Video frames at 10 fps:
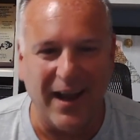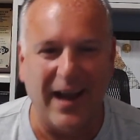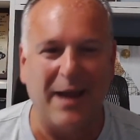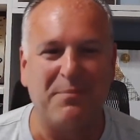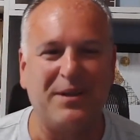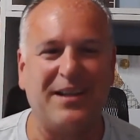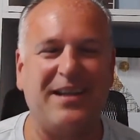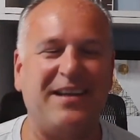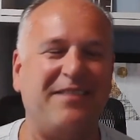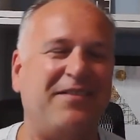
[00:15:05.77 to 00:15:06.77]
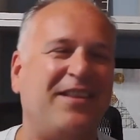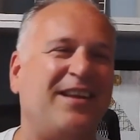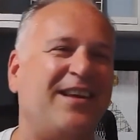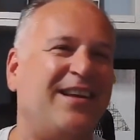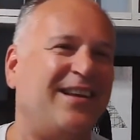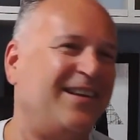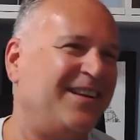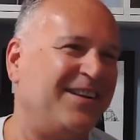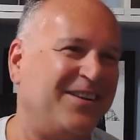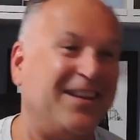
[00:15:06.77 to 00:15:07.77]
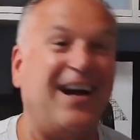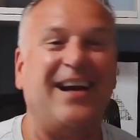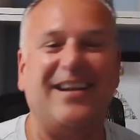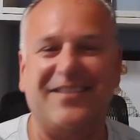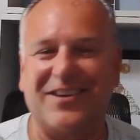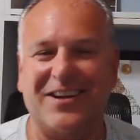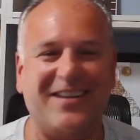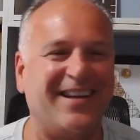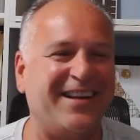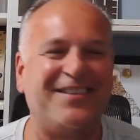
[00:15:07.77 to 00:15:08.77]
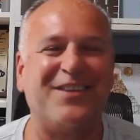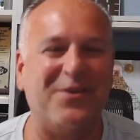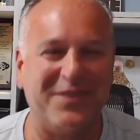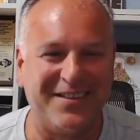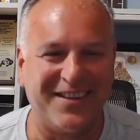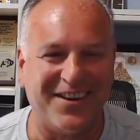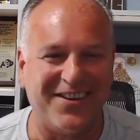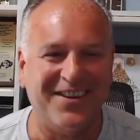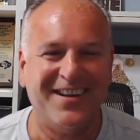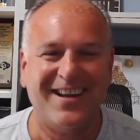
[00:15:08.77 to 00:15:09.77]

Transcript: I believe the, you know, Lions are going to take so-and-so.